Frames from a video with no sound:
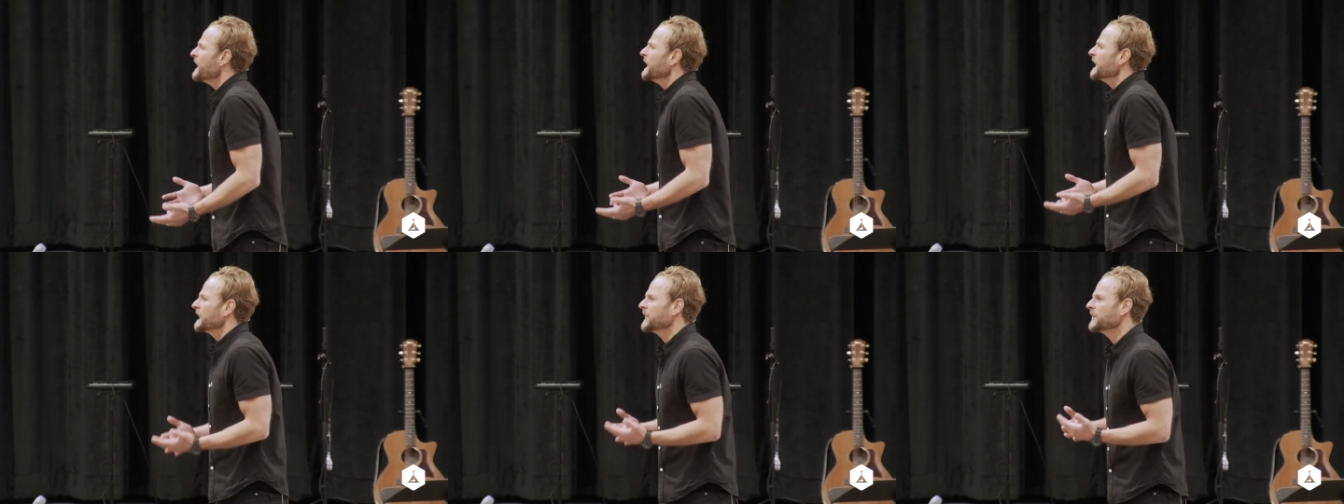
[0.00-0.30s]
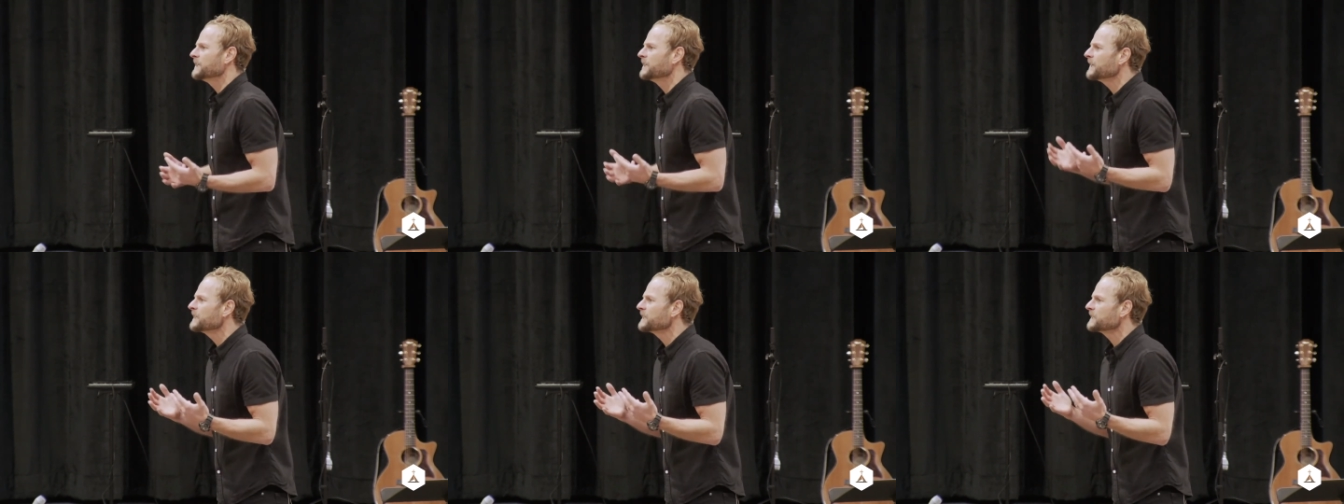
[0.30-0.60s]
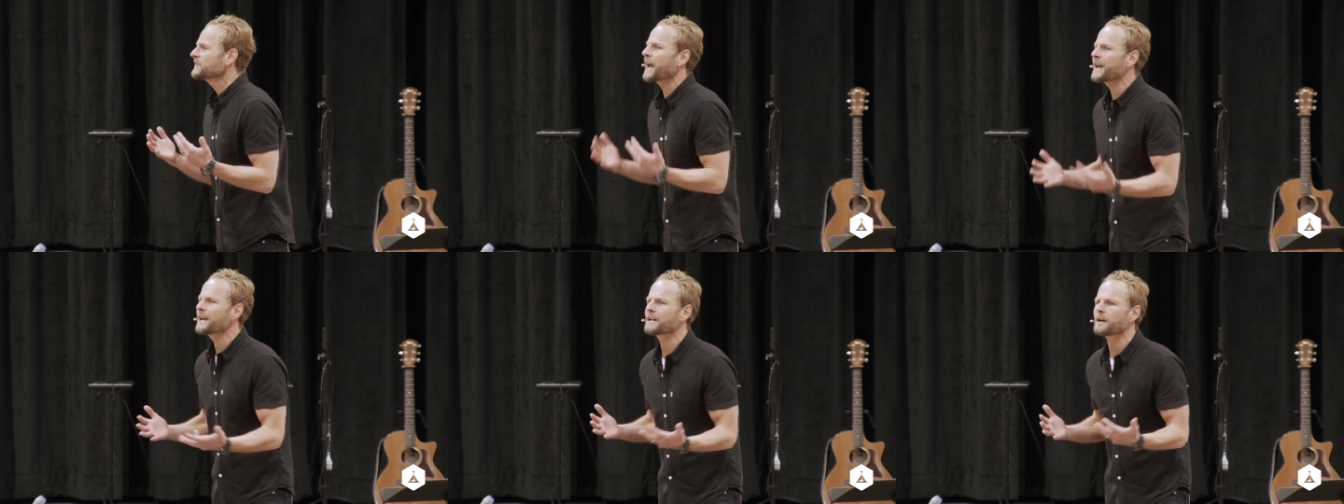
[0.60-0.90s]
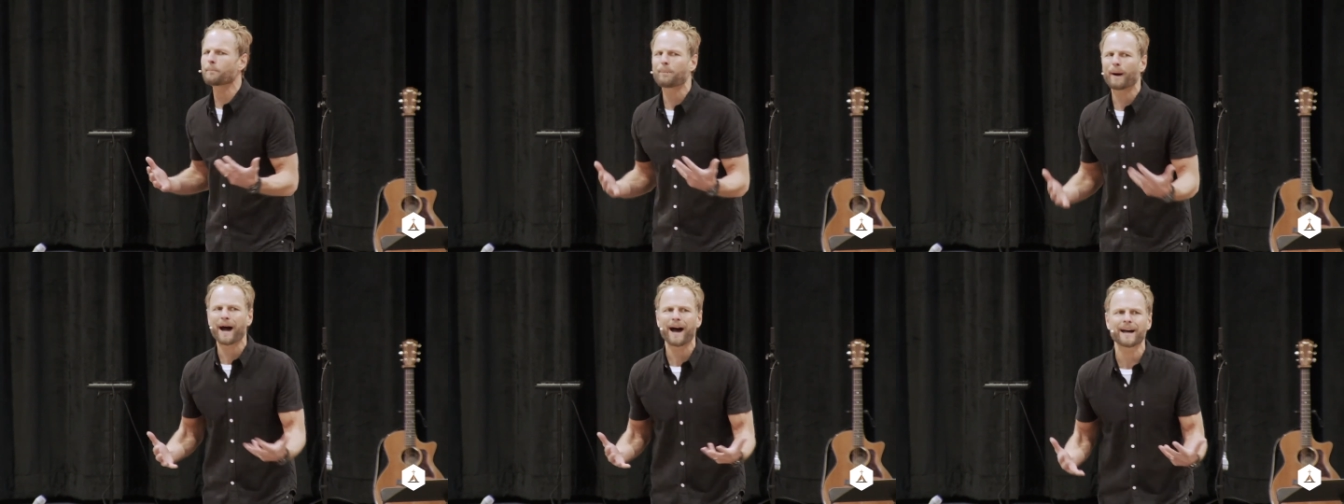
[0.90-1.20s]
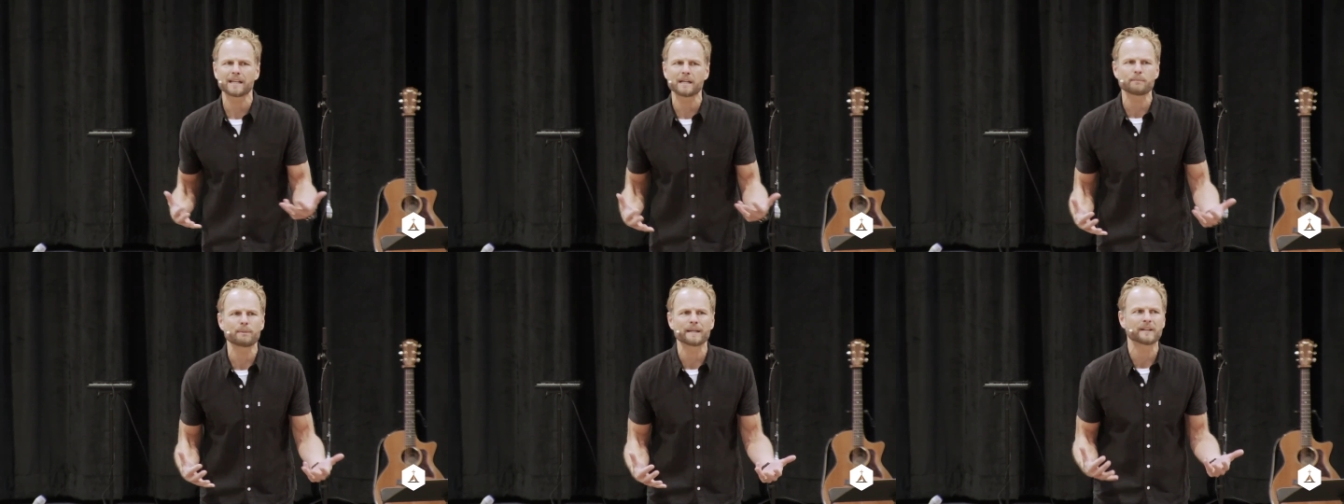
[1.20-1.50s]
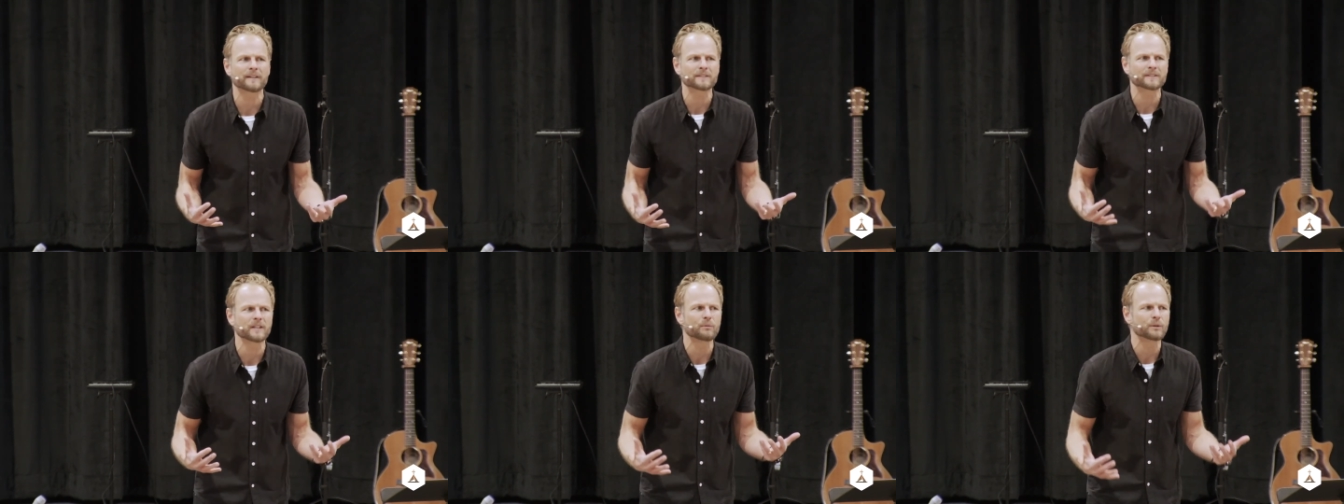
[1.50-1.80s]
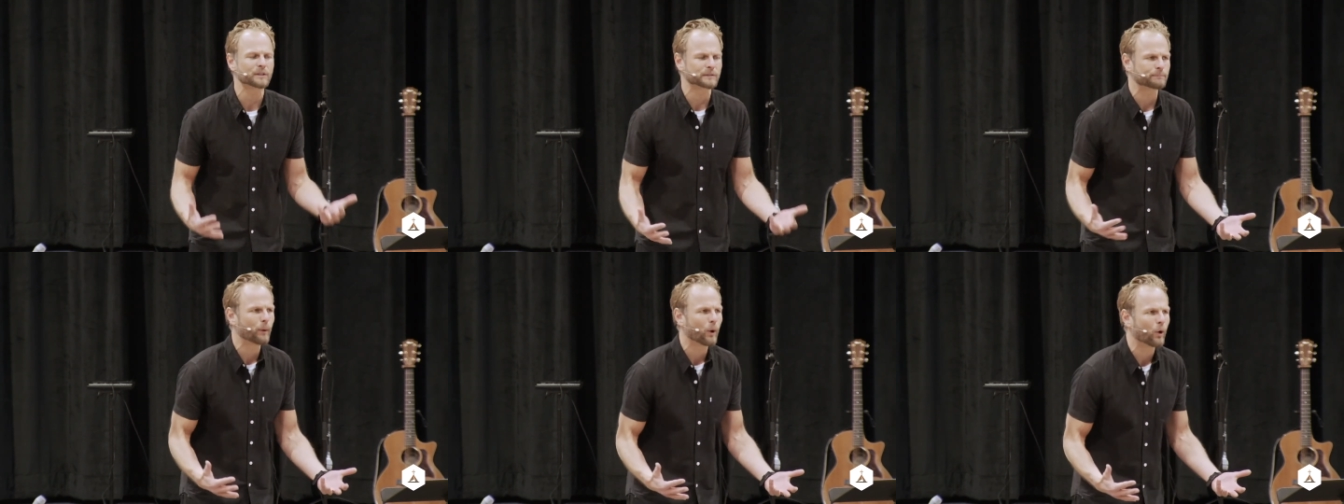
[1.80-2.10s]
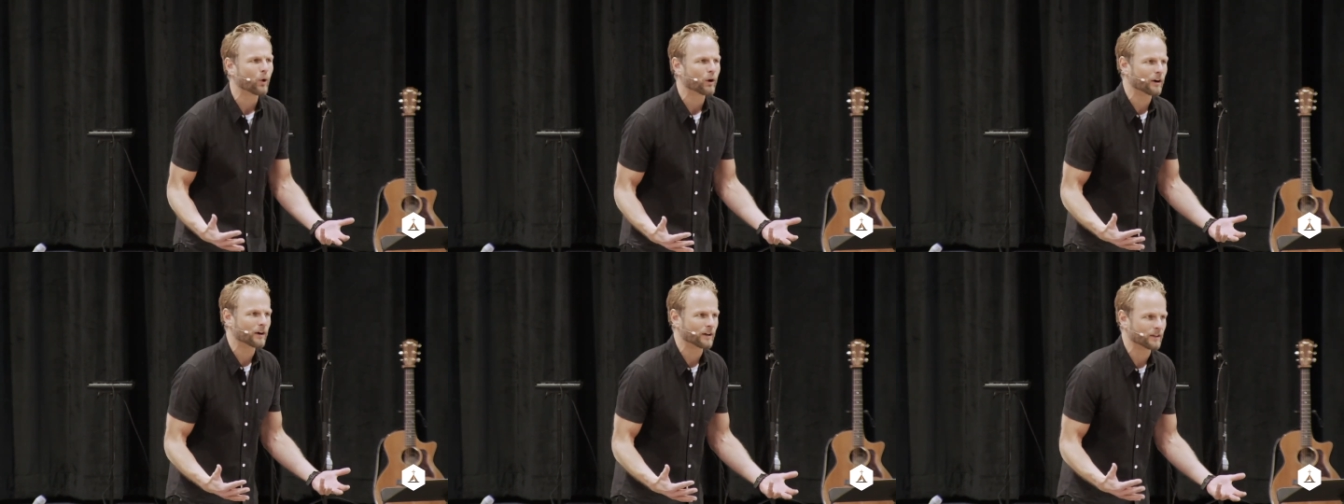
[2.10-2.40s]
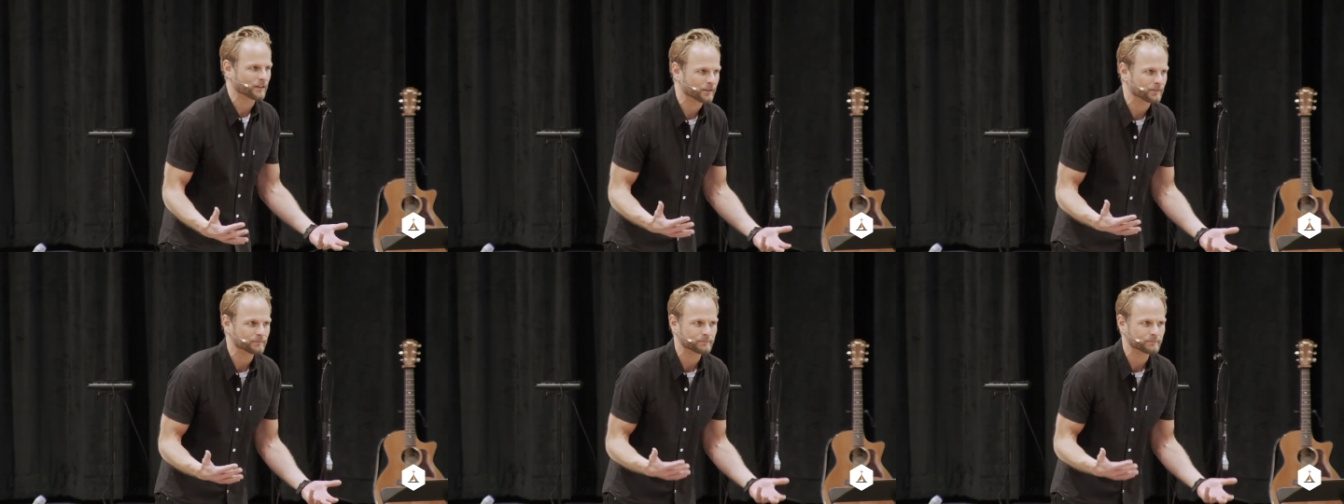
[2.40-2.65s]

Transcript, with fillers: He didn't take a body because he was bored.